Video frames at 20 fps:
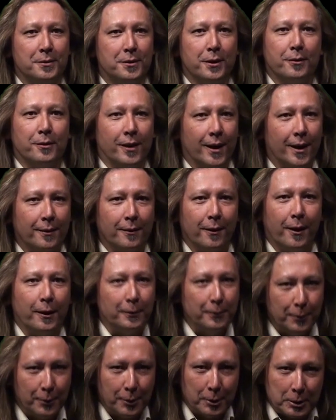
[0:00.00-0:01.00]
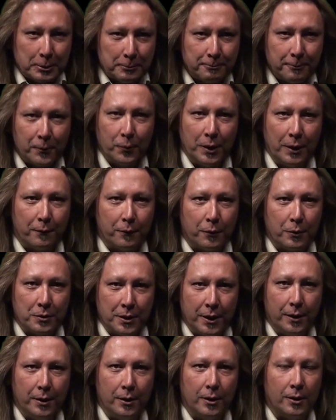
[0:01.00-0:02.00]
deer in the headlight look when they
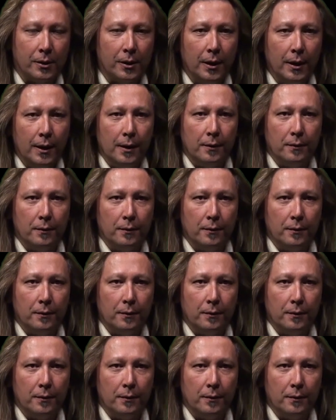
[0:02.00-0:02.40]
first get here.